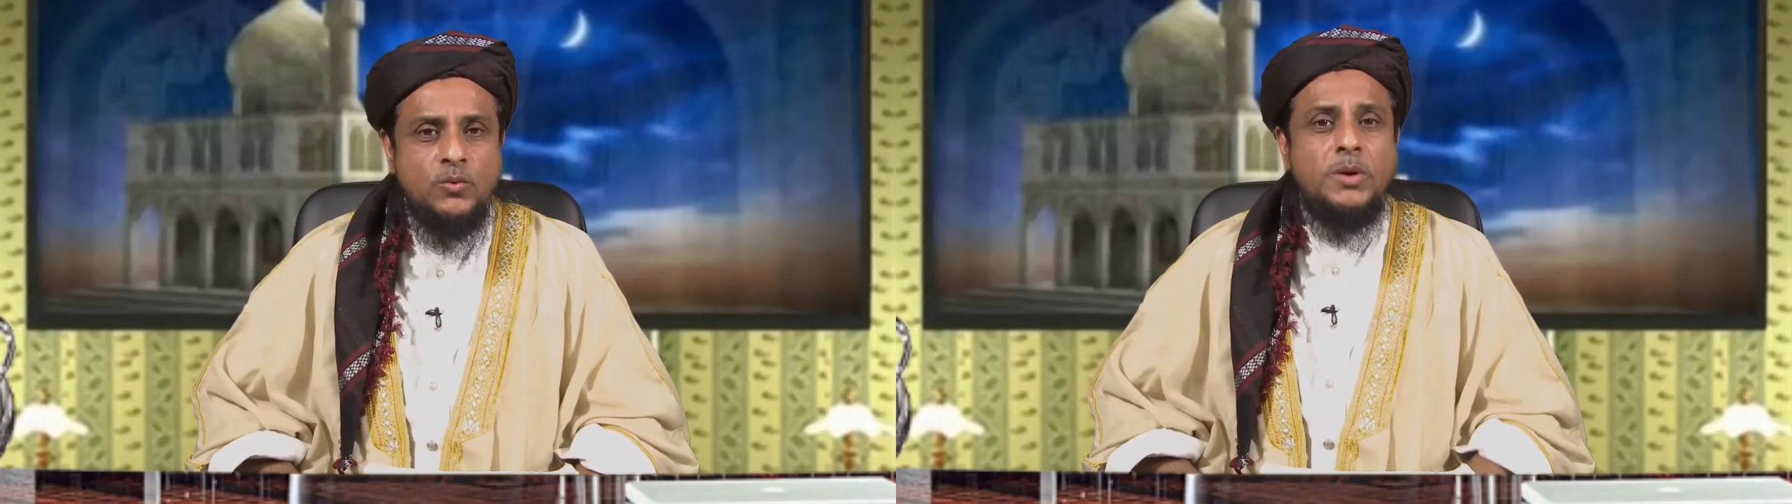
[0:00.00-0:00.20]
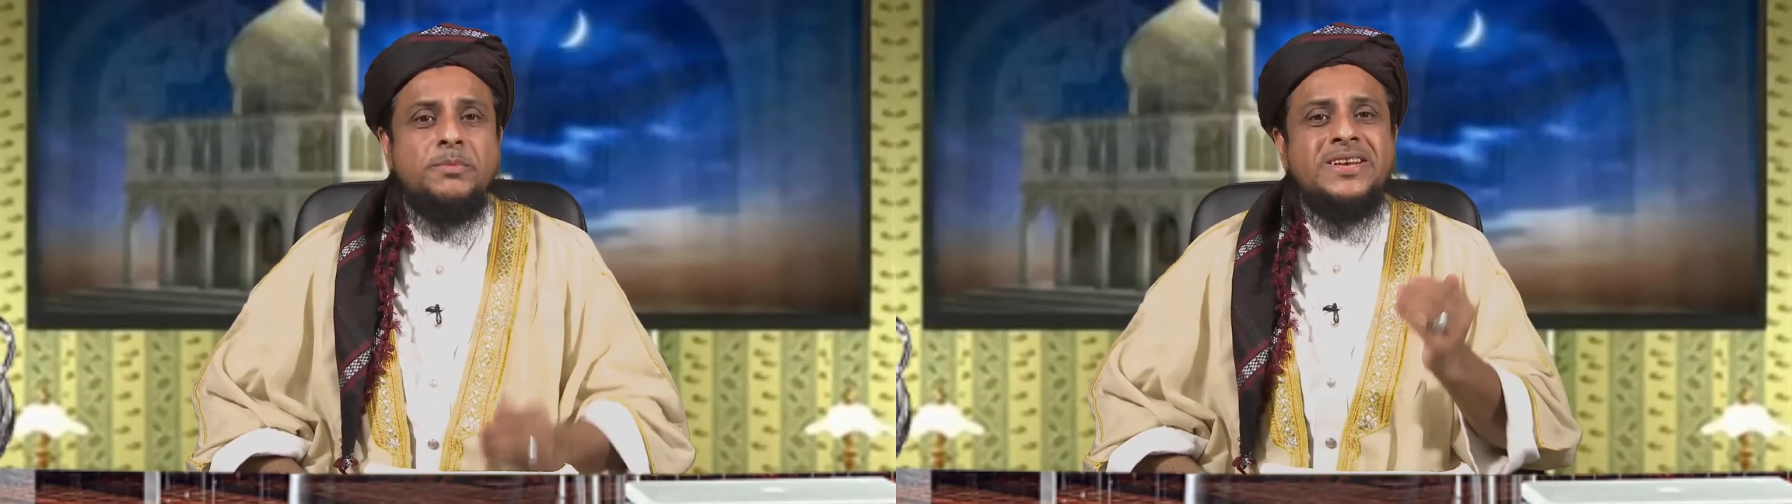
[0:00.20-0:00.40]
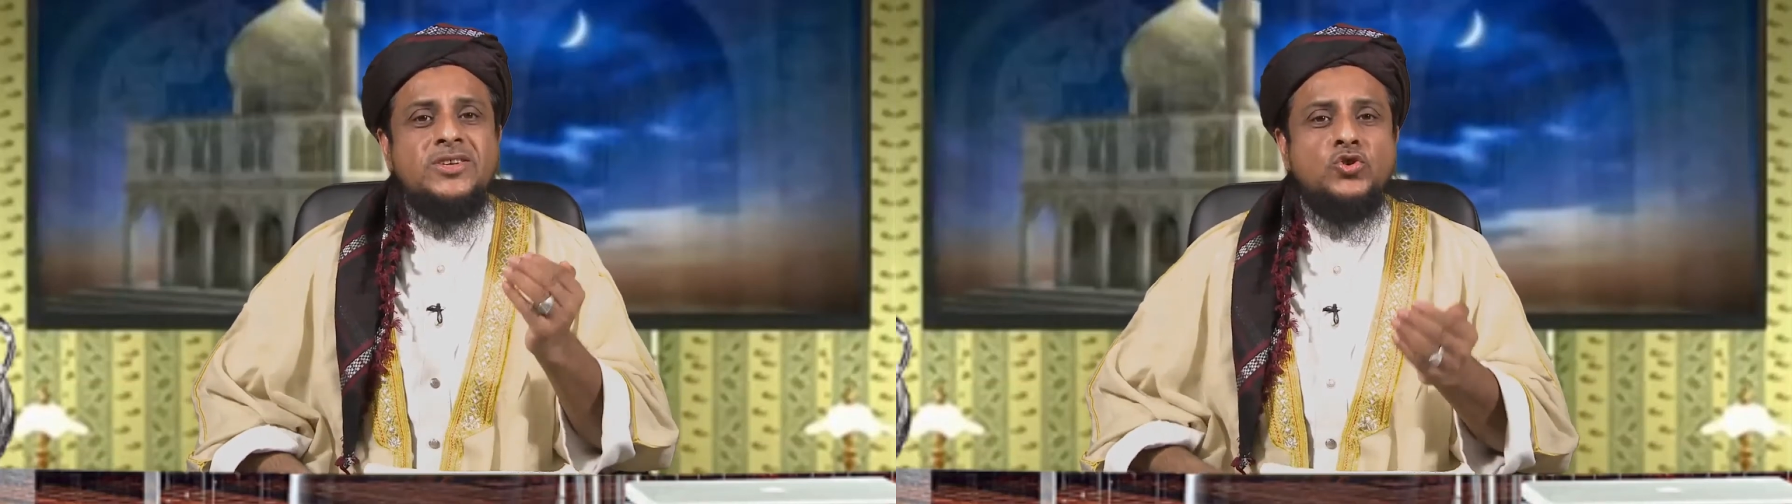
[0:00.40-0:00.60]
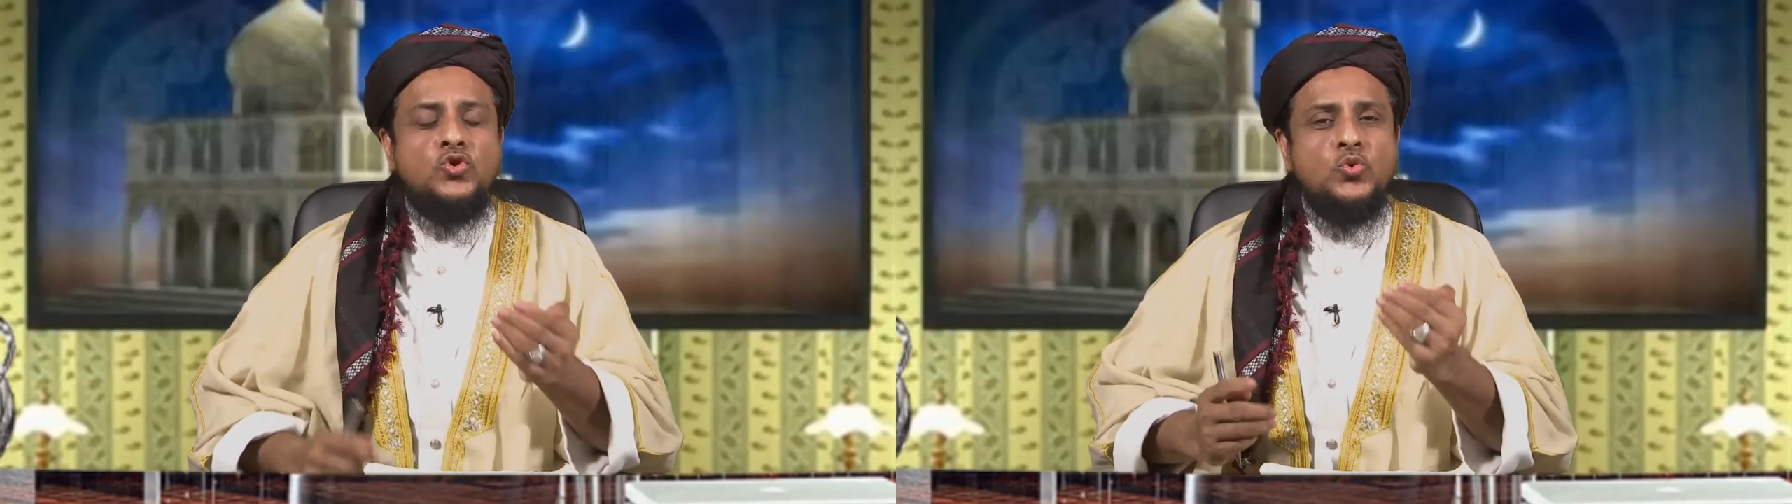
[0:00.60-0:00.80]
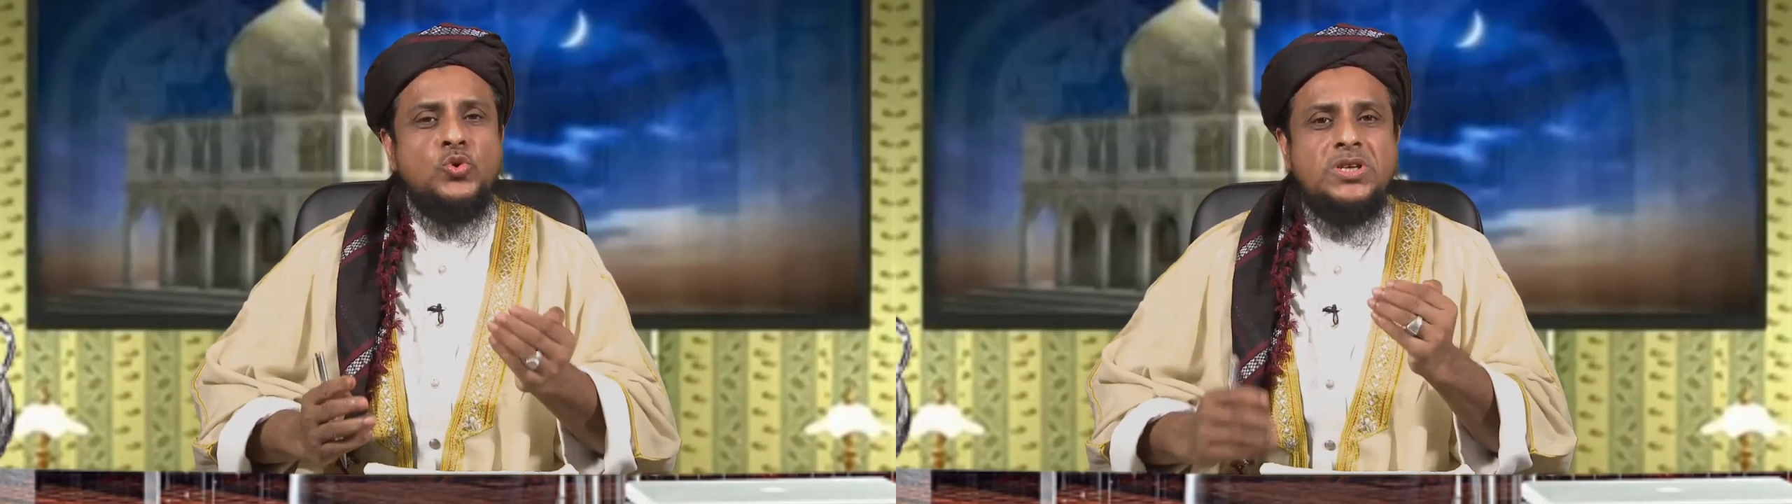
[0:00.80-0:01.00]
We are meant to
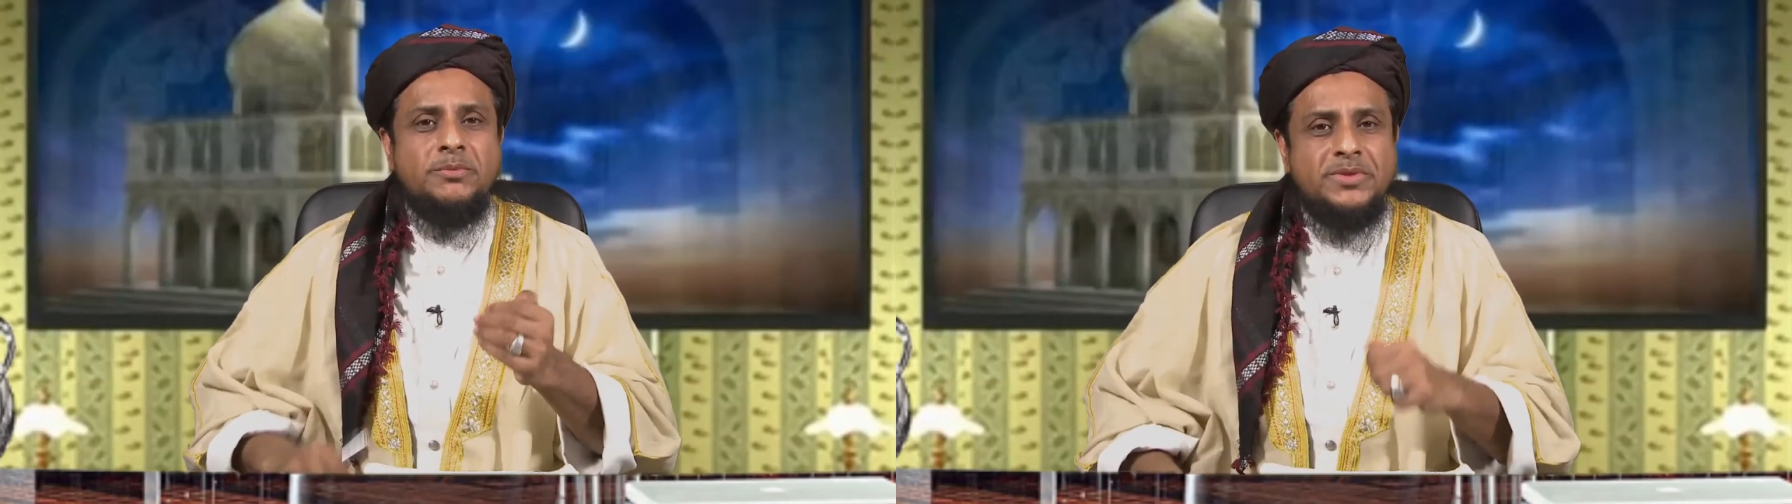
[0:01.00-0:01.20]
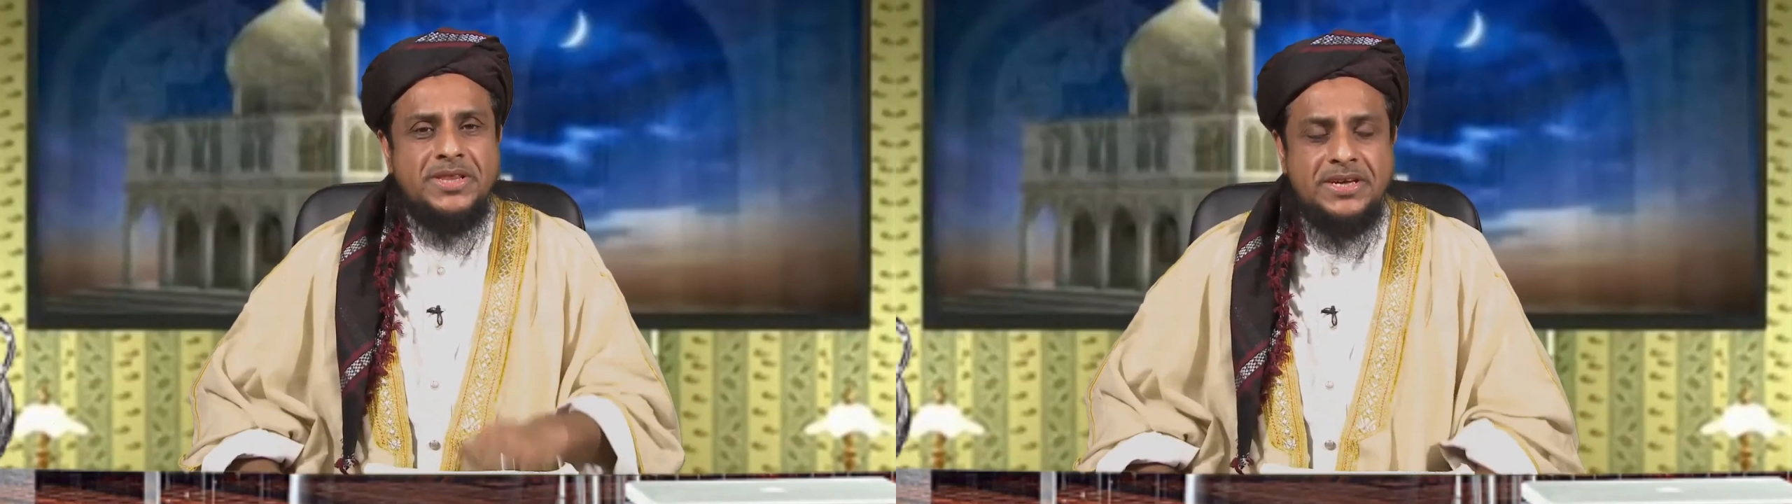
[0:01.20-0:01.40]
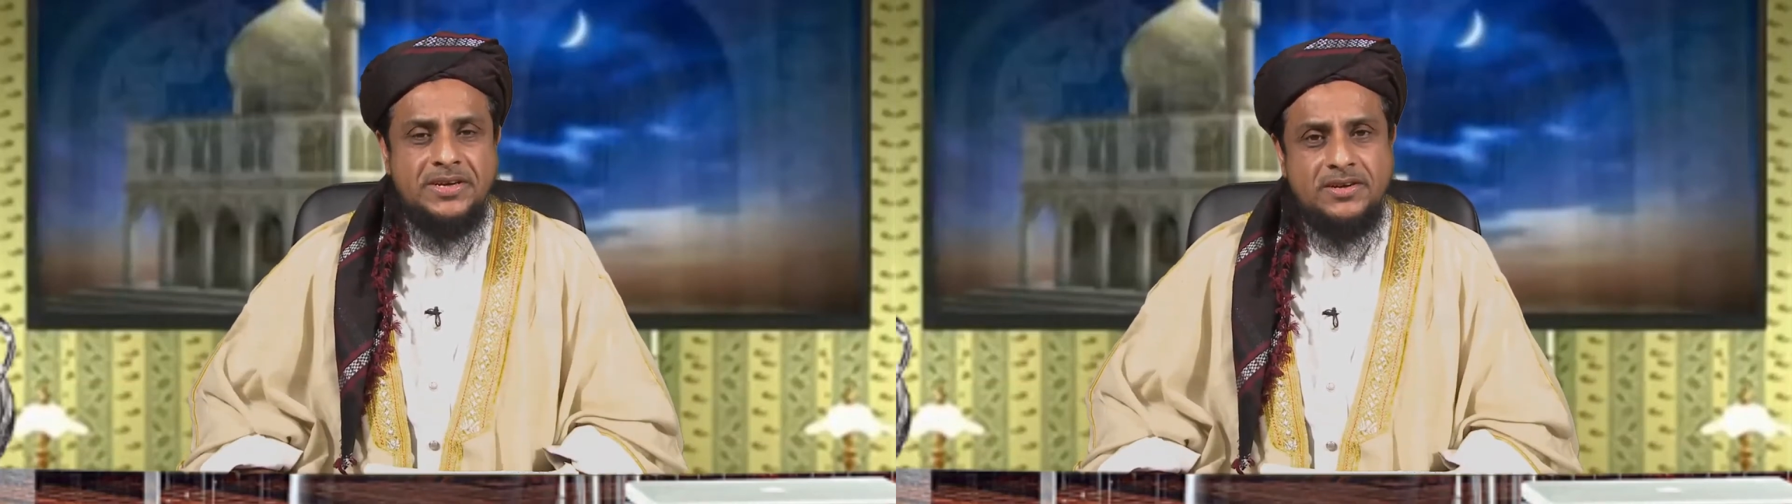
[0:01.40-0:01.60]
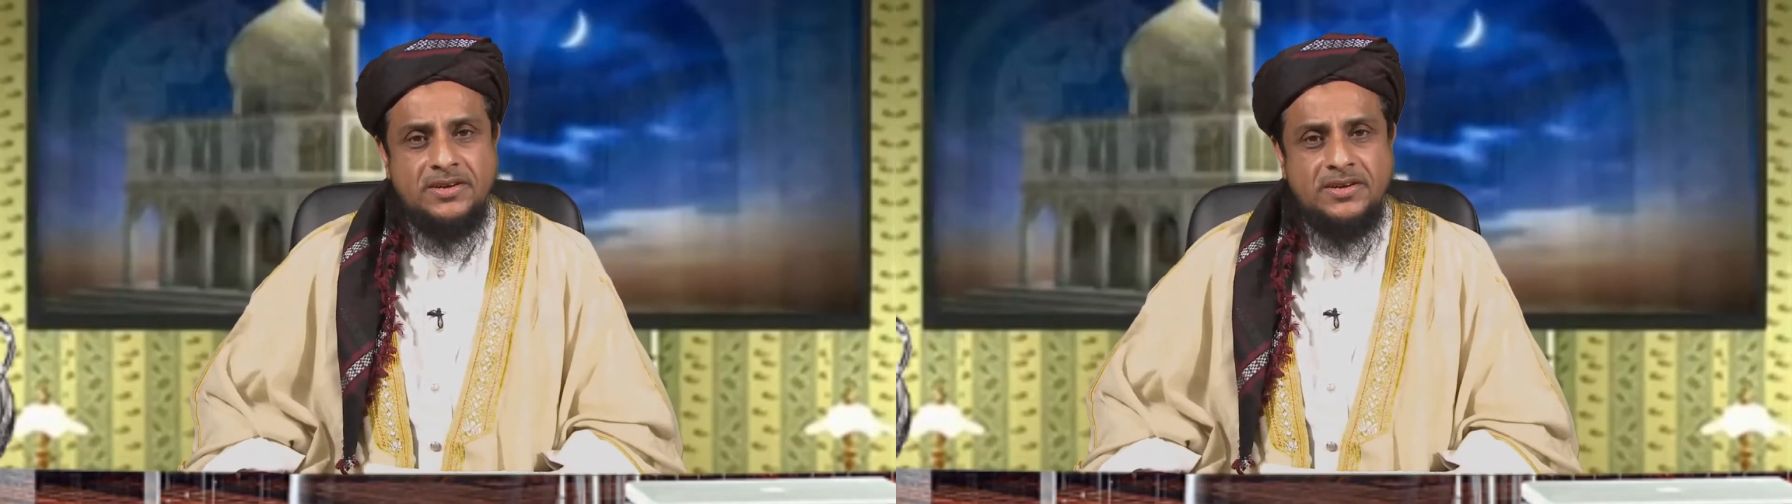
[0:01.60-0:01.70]
do something